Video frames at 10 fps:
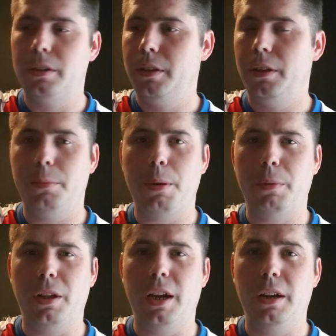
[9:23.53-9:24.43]
the
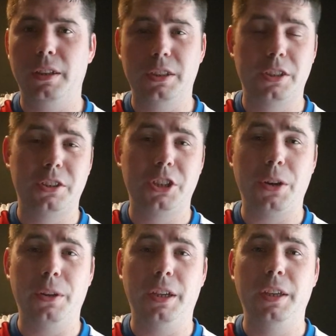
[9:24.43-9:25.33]
Republic of Ireland
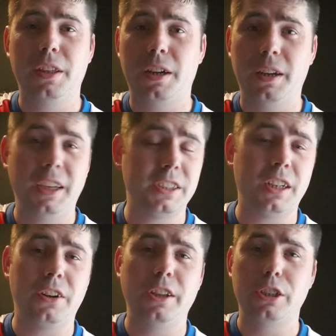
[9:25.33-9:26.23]
shouting it either. He's
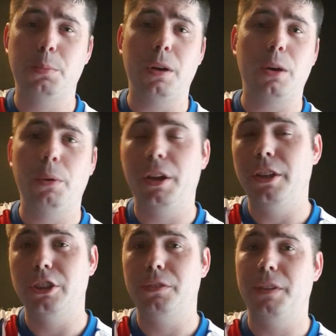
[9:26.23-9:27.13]
in a Rangers bar, we're
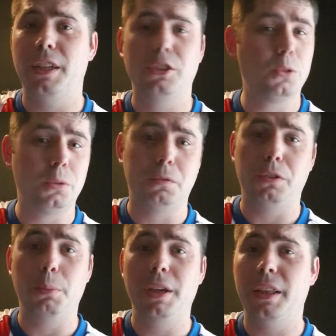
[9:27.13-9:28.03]
Rangers fans, so
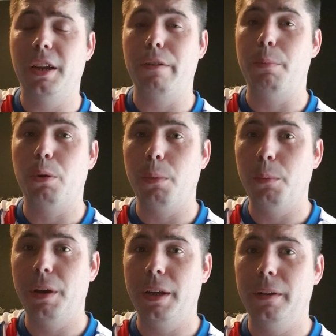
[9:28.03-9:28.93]
for me I didn't have a
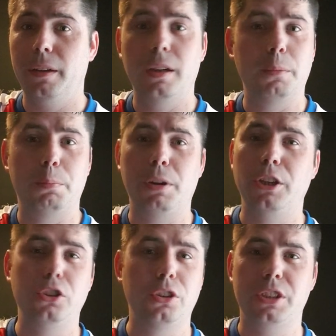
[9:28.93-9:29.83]
problem with it. I'm
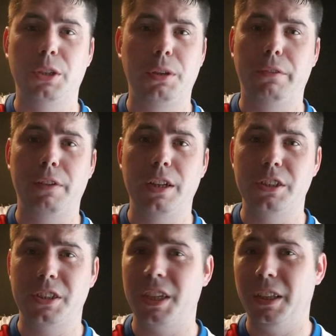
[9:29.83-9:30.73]
pretty sure Celtic
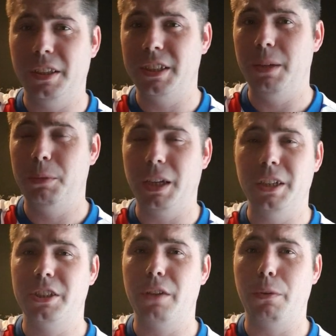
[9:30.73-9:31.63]
fans sing the same kind
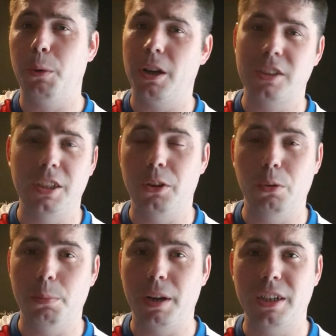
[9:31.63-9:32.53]
of stuff about us in their
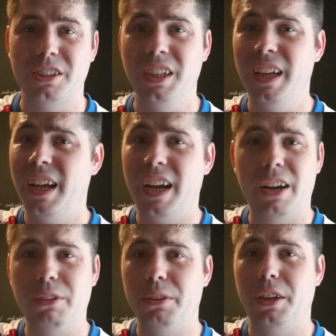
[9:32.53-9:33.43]
own bars.
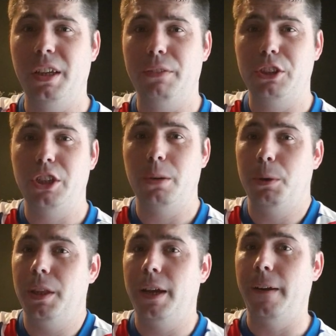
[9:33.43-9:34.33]
I really didn't give a shit
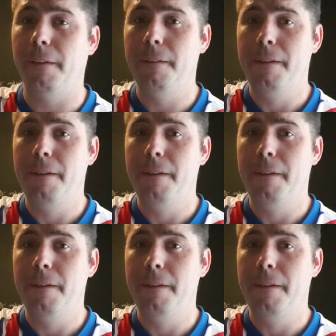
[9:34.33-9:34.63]
about that.